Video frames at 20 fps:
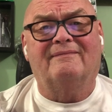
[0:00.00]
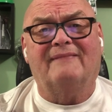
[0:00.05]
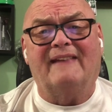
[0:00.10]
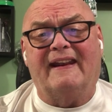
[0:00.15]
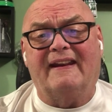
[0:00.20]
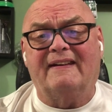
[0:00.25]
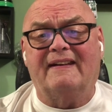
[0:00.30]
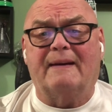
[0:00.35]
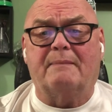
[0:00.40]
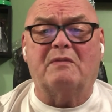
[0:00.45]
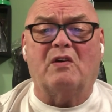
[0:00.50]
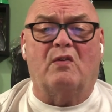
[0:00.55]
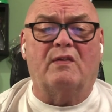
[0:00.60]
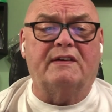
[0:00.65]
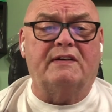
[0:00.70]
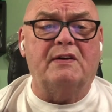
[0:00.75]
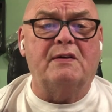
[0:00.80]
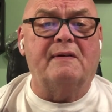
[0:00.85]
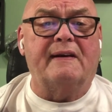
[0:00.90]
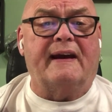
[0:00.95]
They ended up
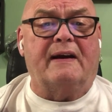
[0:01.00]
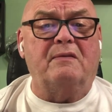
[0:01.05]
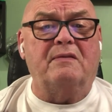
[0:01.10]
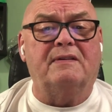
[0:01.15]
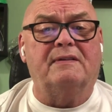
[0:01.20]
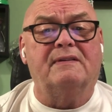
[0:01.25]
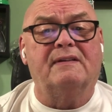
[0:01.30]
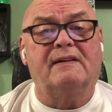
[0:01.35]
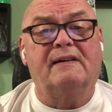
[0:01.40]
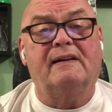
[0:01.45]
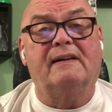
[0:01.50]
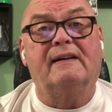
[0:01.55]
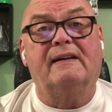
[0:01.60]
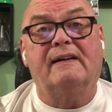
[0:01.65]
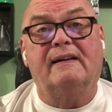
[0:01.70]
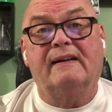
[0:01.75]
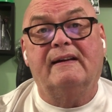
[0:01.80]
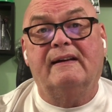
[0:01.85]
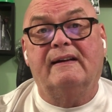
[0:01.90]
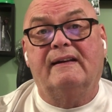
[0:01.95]
going 2 and out.
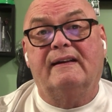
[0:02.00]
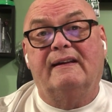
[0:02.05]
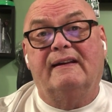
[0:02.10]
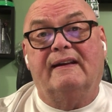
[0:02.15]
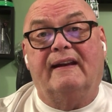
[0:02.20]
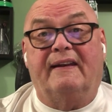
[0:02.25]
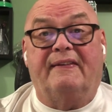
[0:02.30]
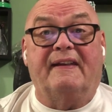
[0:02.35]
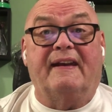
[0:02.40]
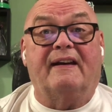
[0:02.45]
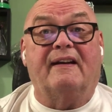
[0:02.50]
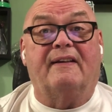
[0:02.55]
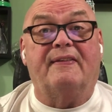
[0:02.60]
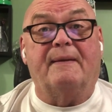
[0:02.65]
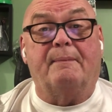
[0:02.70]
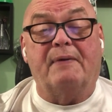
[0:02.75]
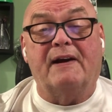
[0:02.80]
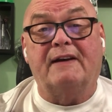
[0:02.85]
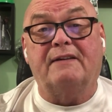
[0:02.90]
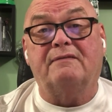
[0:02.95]
And then on
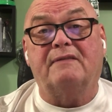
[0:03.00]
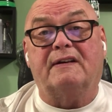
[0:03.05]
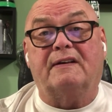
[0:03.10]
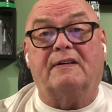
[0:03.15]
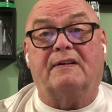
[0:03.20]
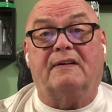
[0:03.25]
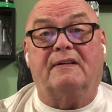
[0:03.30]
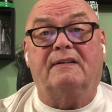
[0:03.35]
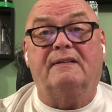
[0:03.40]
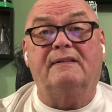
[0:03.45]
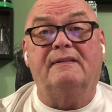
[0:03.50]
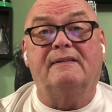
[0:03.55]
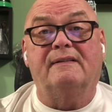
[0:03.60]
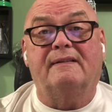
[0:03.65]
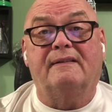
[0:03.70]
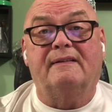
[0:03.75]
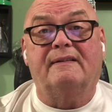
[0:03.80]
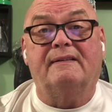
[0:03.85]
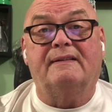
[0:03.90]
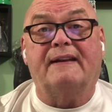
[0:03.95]
the punt return,
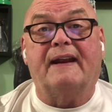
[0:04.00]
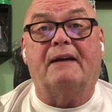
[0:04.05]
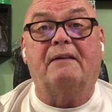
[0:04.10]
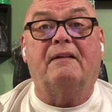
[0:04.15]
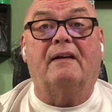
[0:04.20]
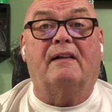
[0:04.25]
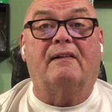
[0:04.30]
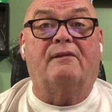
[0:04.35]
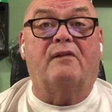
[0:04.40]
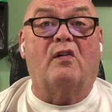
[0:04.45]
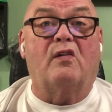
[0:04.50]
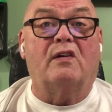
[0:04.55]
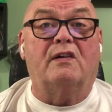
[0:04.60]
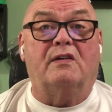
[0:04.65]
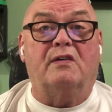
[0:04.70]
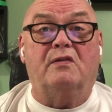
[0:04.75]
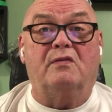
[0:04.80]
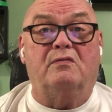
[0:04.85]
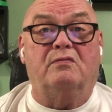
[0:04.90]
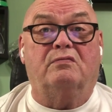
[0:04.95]
Tyrell Ford,
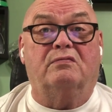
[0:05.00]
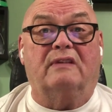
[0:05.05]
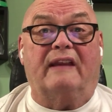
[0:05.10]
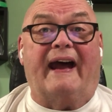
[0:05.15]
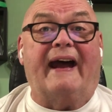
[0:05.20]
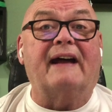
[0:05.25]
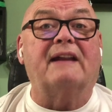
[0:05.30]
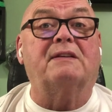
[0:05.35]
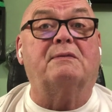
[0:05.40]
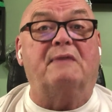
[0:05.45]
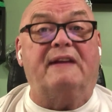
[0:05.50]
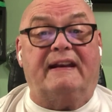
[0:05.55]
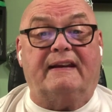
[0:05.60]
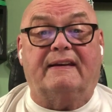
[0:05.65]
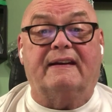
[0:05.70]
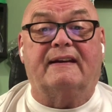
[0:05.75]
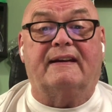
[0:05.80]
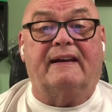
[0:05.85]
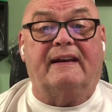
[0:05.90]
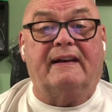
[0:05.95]
who last week
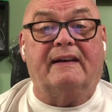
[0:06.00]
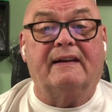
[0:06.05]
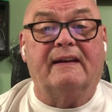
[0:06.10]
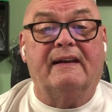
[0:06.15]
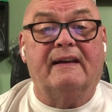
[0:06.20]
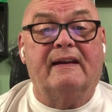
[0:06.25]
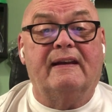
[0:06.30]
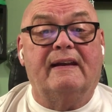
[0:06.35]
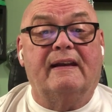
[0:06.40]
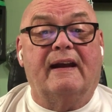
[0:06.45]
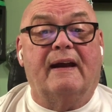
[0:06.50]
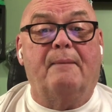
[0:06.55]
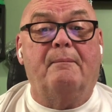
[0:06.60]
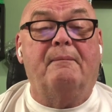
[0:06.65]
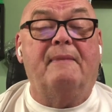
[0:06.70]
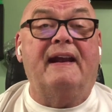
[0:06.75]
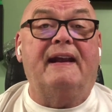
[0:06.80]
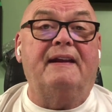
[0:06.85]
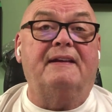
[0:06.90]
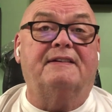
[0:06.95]
did a
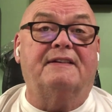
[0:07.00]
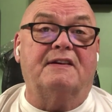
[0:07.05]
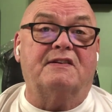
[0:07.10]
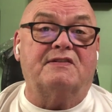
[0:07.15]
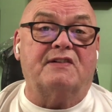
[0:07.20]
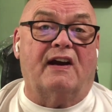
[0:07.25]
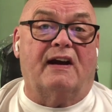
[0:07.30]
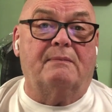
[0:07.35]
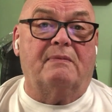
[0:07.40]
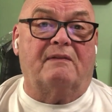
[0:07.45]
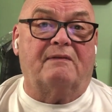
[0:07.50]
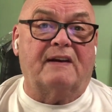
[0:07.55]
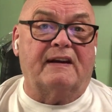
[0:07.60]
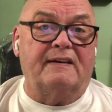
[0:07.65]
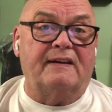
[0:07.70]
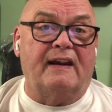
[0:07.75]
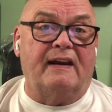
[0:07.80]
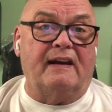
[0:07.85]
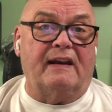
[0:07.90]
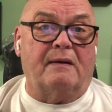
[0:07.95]
amazing job of
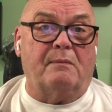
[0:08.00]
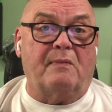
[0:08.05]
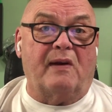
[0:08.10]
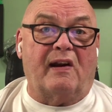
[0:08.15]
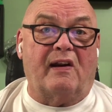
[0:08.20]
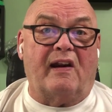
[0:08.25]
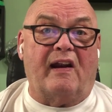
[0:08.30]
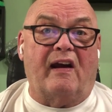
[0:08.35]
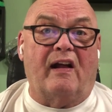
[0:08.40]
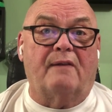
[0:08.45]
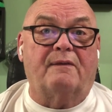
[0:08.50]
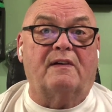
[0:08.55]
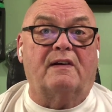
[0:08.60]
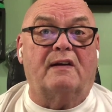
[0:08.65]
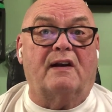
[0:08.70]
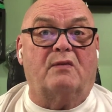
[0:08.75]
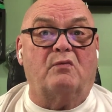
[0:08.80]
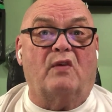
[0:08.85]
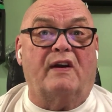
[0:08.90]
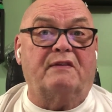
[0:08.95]
containing Mary
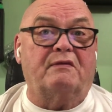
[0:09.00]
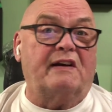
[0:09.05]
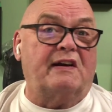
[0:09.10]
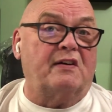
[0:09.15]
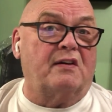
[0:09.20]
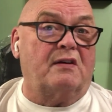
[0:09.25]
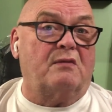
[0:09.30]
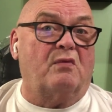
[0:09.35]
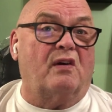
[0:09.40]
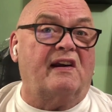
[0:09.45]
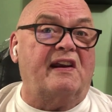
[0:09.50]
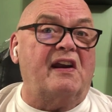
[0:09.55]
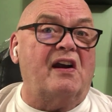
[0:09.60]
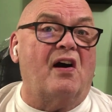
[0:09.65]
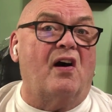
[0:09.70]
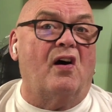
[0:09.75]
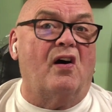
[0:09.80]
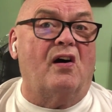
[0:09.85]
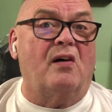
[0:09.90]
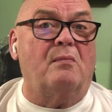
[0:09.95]
Alford on one return where he
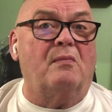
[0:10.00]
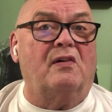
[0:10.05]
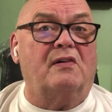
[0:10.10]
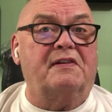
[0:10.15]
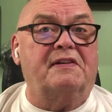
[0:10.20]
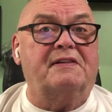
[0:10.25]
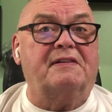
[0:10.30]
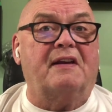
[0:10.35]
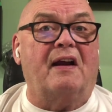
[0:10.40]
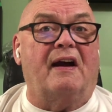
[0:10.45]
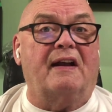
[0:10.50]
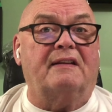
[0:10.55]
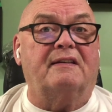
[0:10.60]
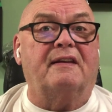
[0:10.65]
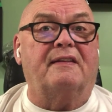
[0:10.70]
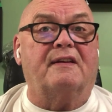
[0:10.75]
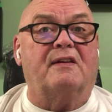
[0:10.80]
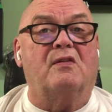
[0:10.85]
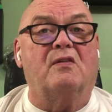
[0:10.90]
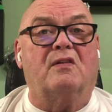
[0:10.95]
almost got
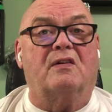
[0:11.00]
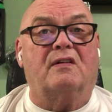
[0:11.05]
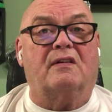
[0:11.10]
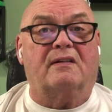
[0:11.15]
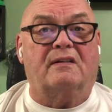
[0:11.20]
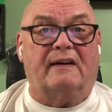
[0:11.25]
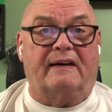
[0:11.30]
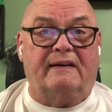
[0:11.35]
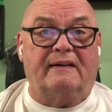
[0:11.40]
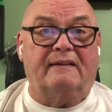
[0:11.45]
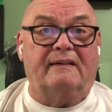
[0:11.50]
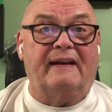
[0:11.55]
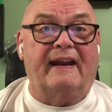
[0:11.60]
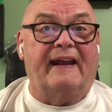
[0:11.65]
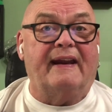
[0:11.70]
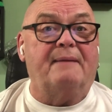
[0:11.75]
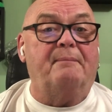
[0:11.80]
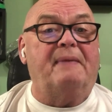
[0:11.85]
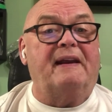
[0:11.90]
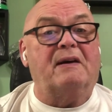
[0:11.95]
to the corner and
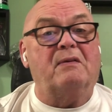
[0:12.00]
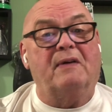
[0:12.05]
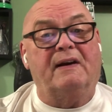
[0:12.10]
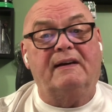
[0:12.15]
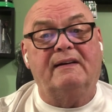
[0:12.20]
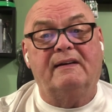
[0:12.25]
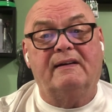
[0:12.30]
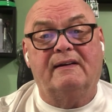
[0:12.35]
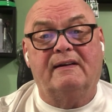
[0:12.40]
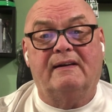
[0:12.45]
had a big one.